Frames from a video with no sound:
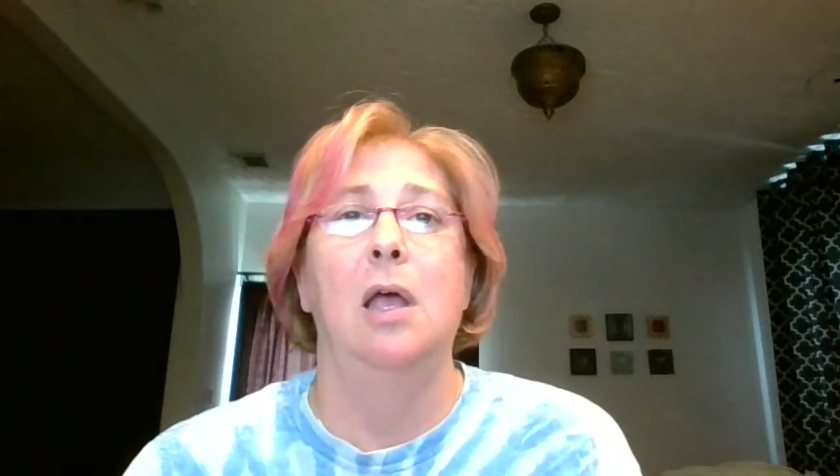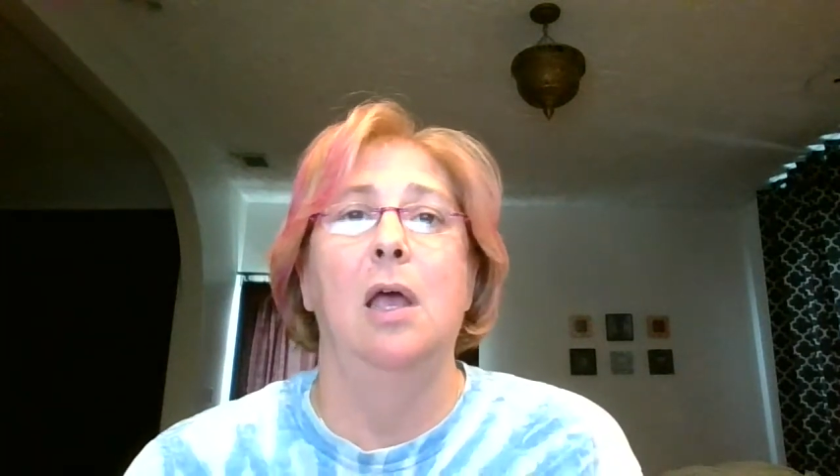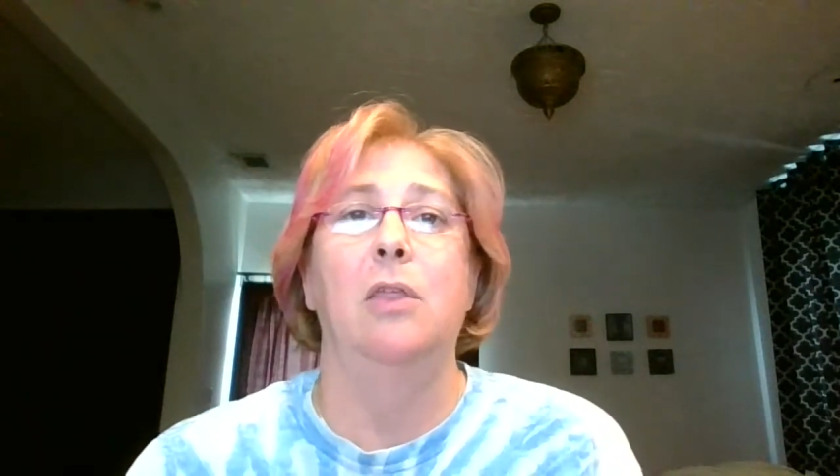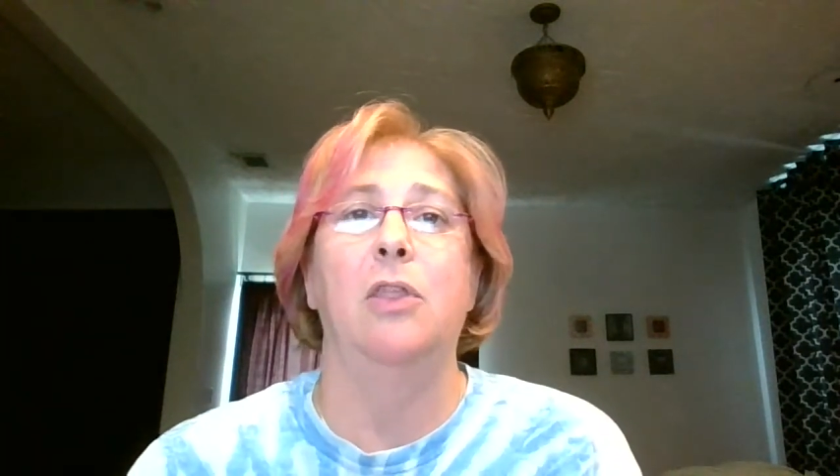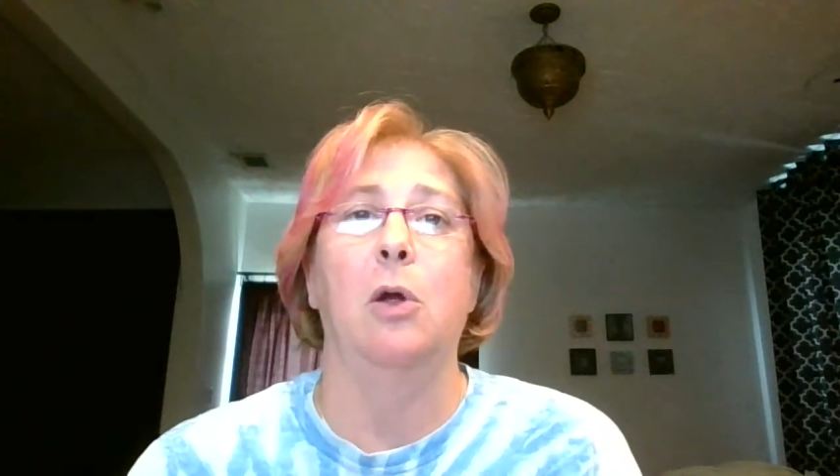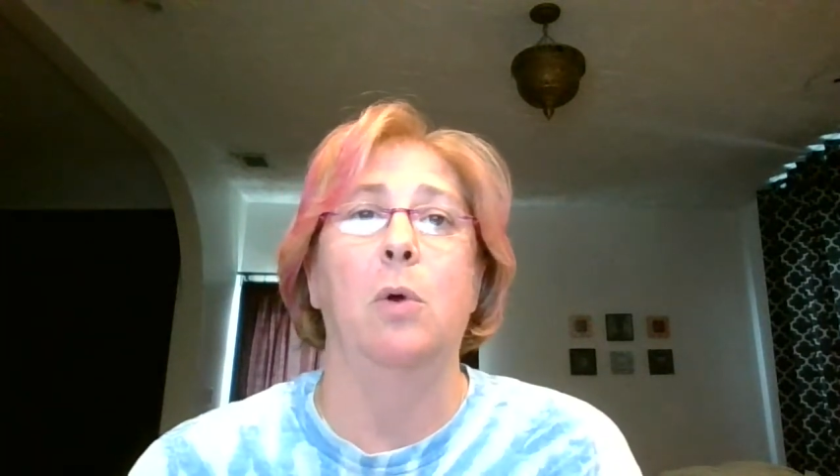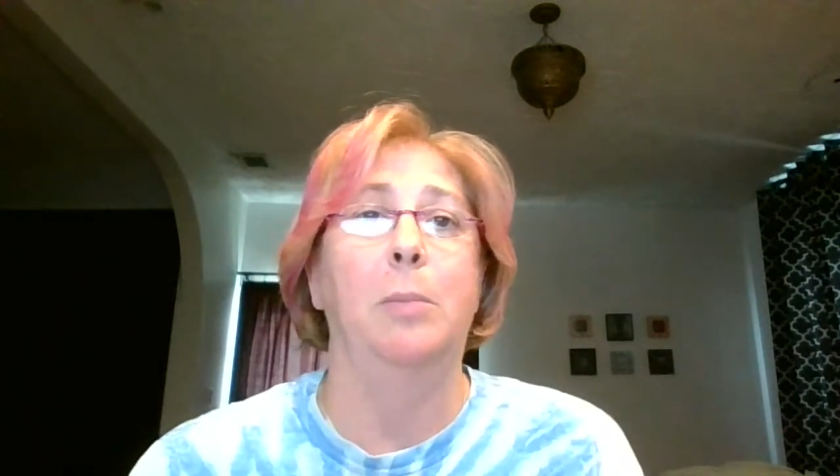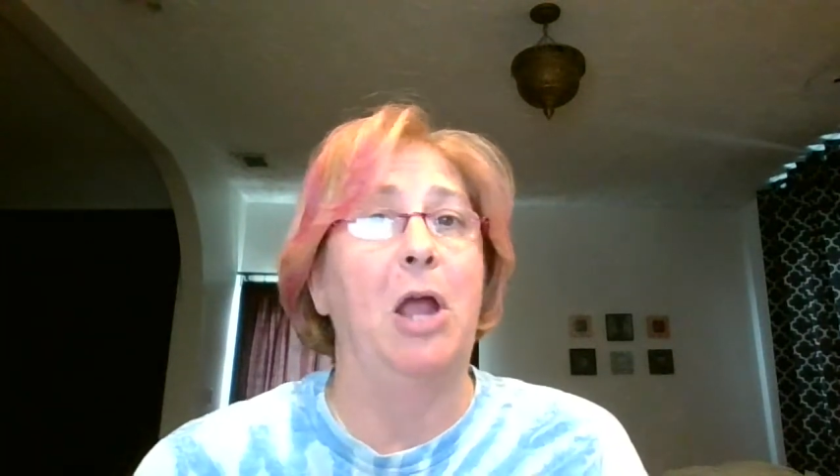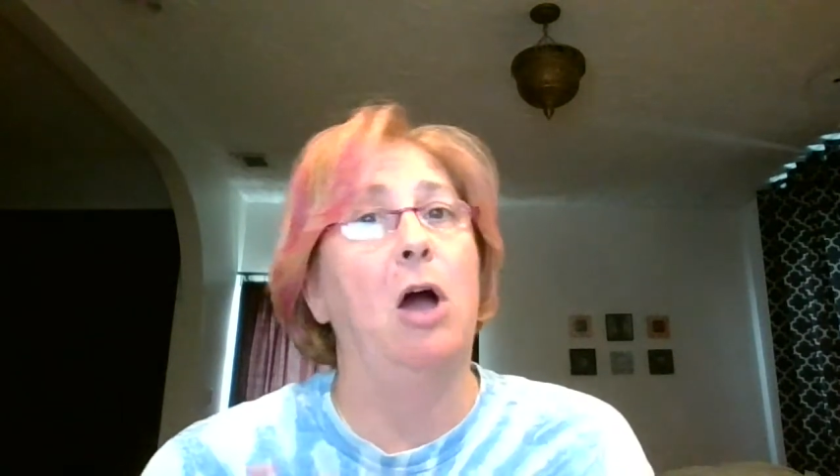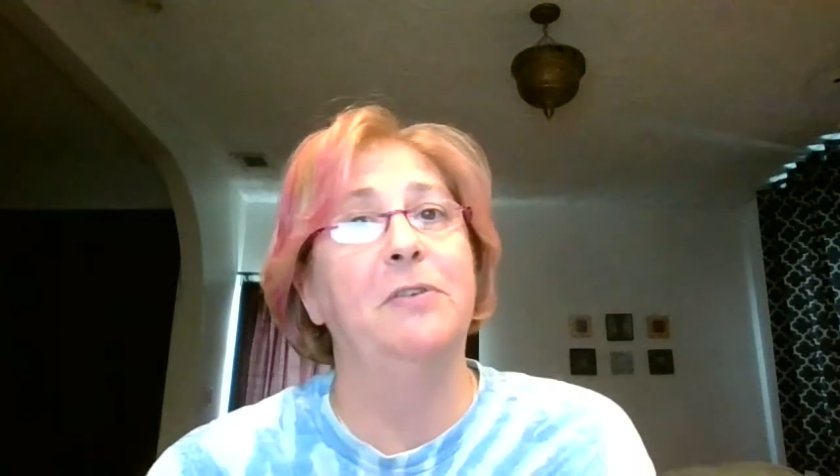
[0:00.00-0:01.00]
There will
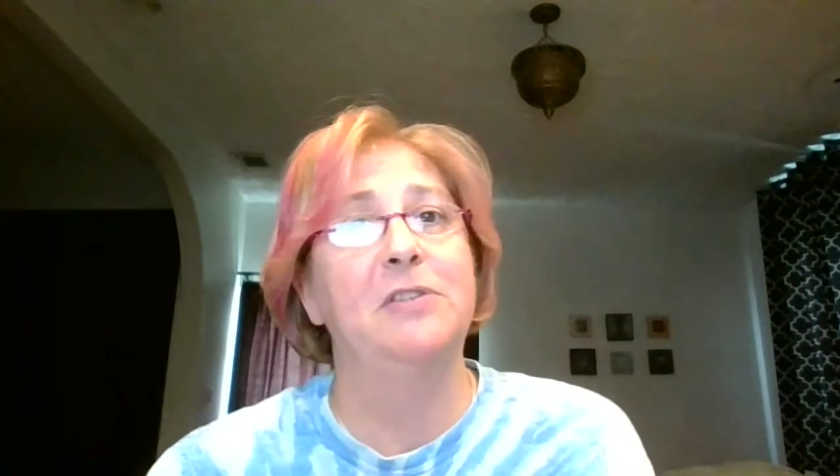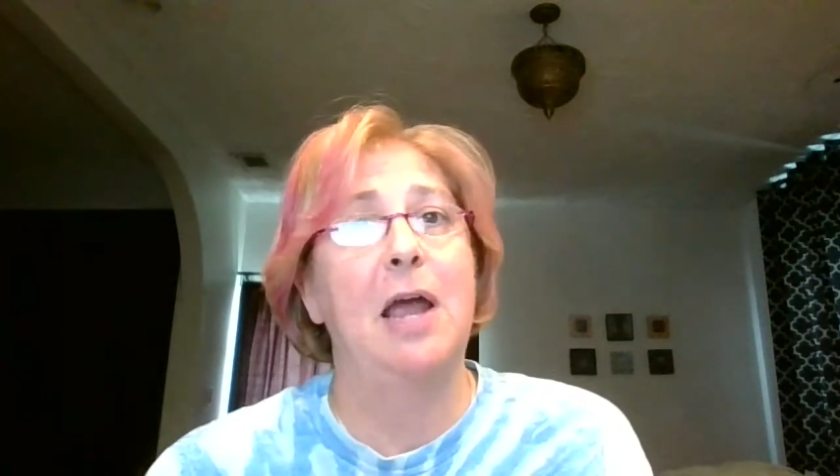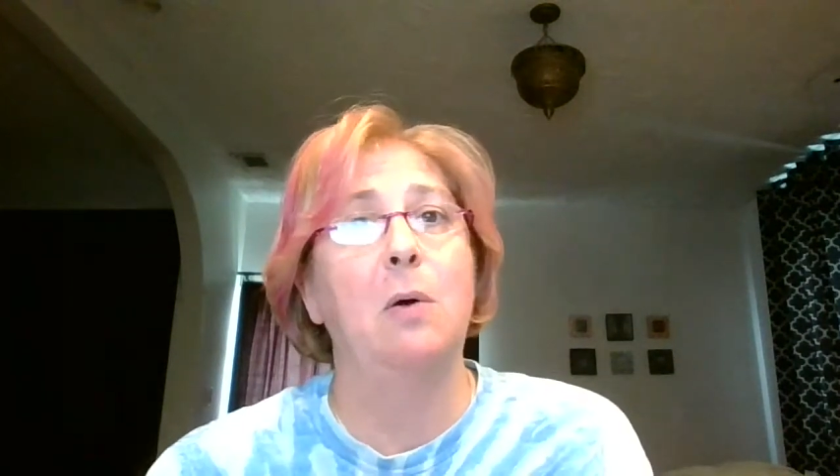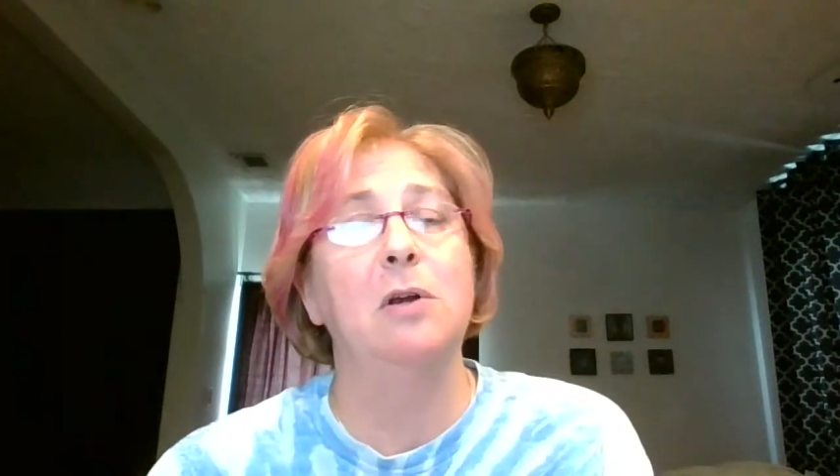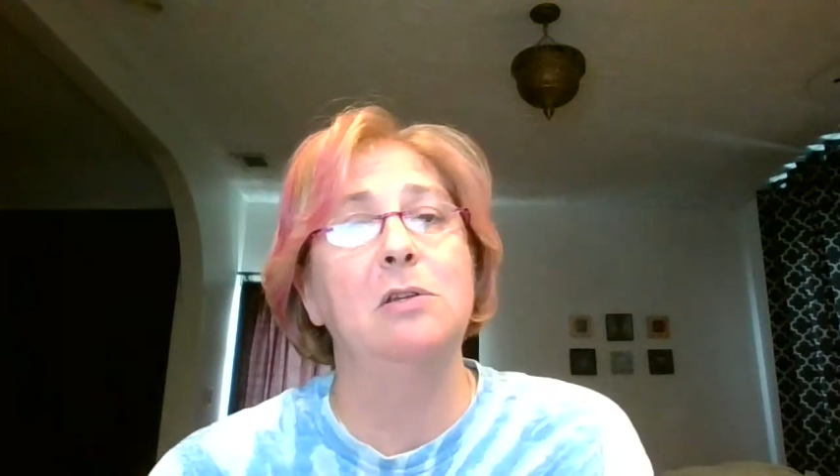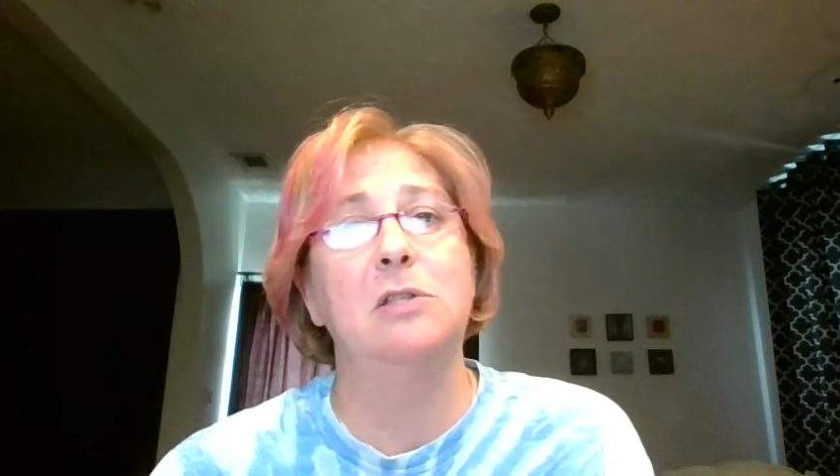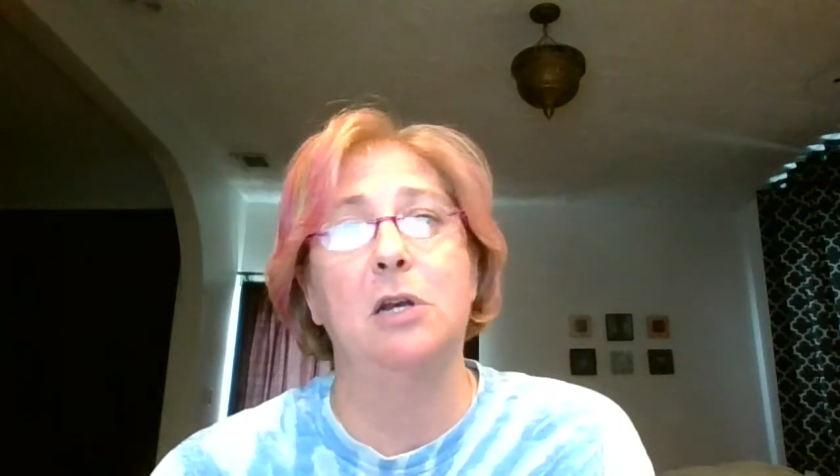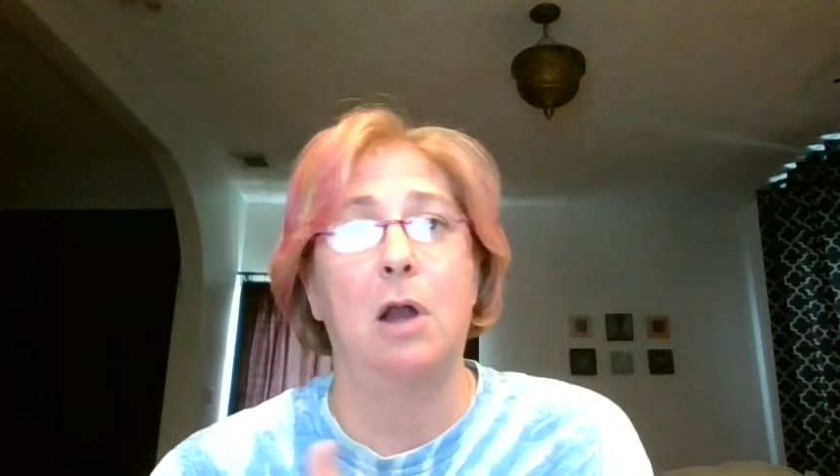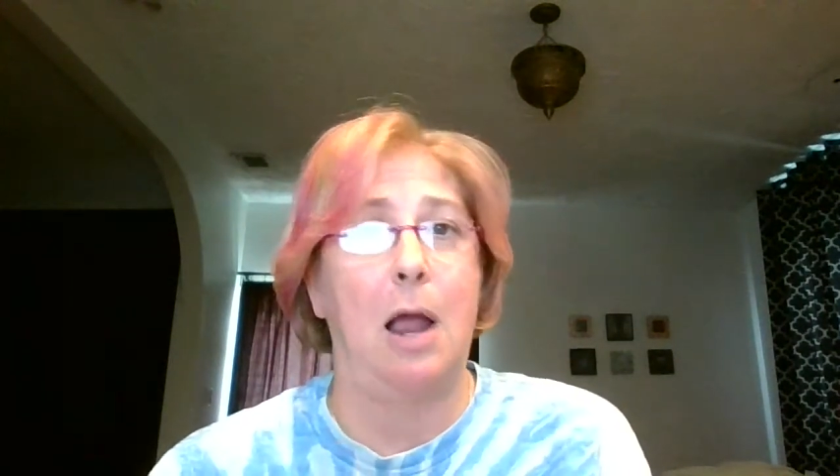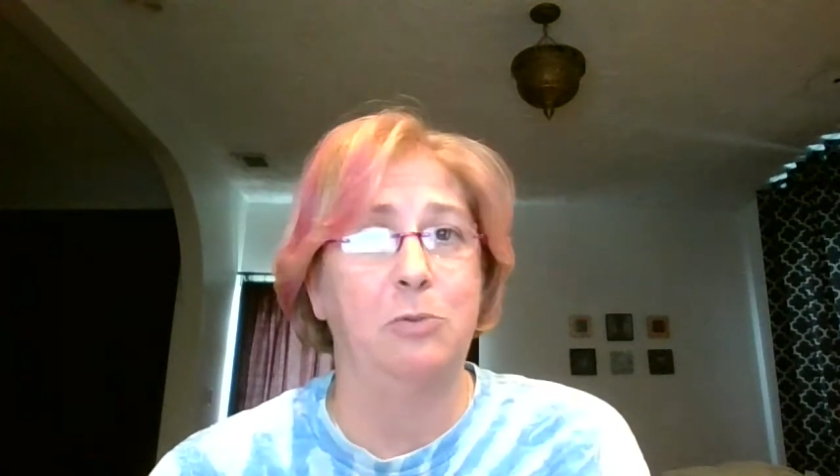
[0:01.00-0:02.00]
be office hours
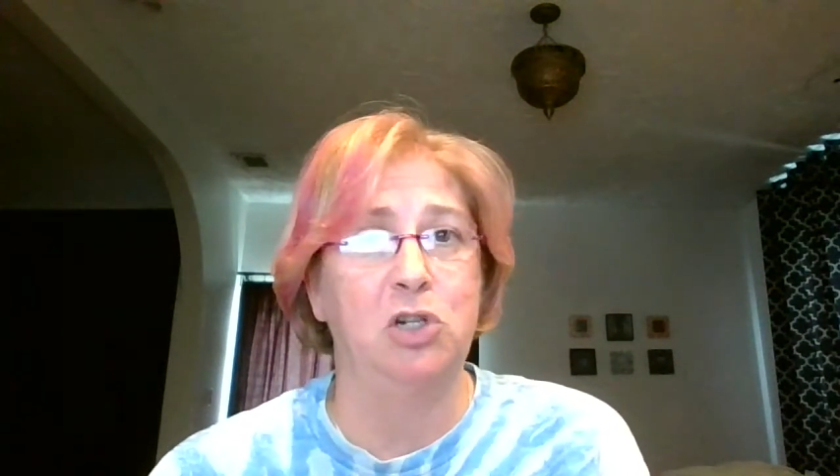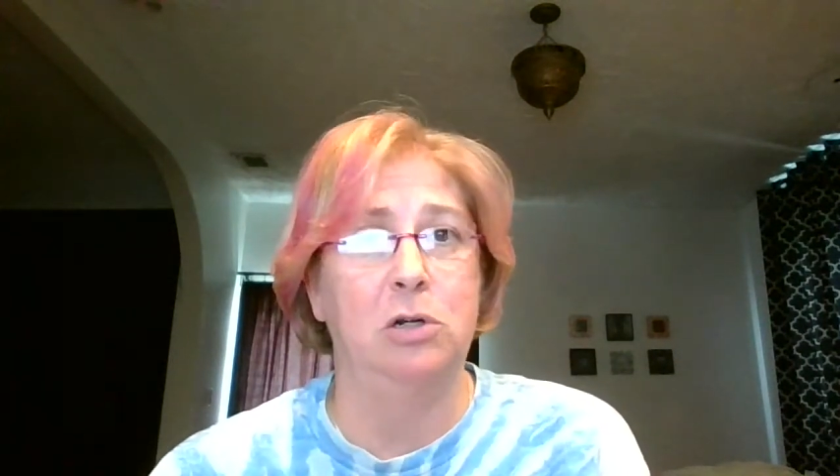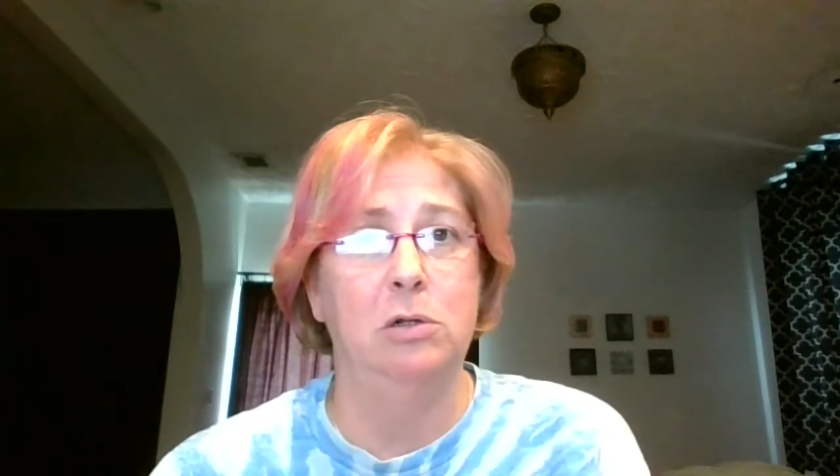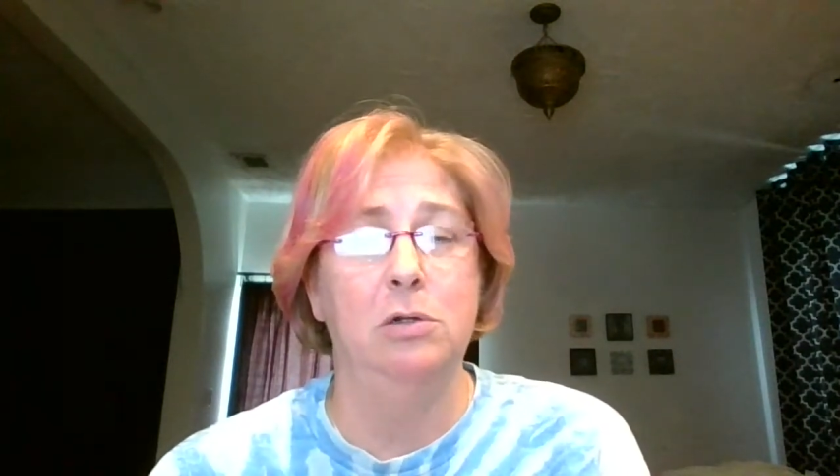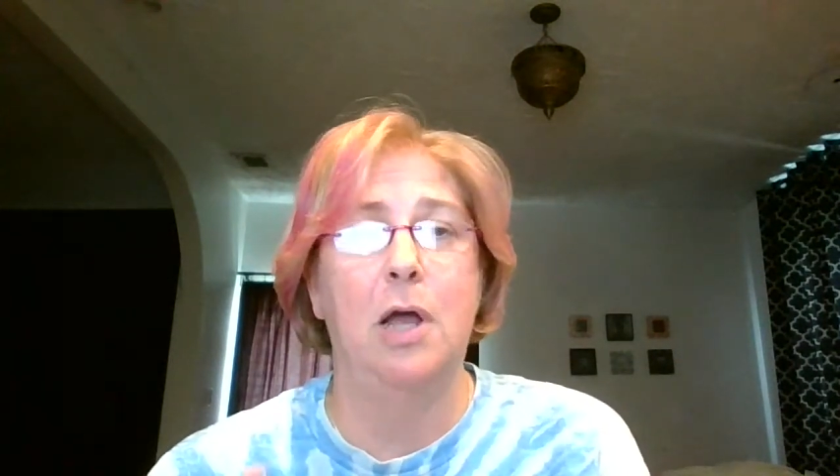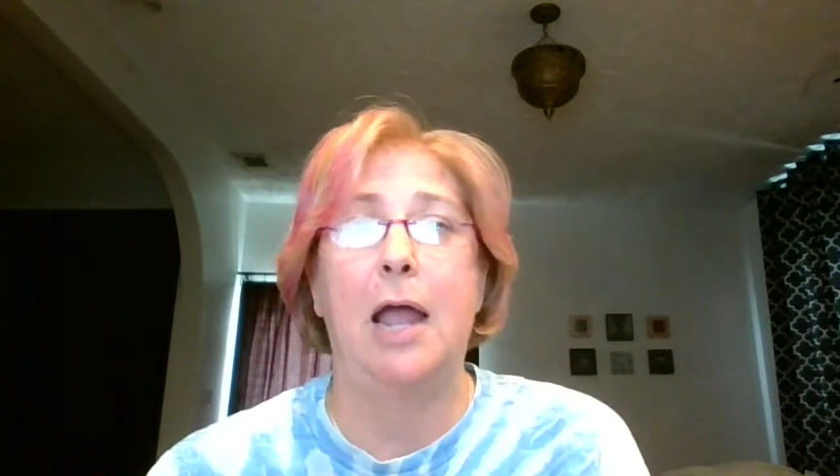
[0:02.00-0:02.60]
that are optional.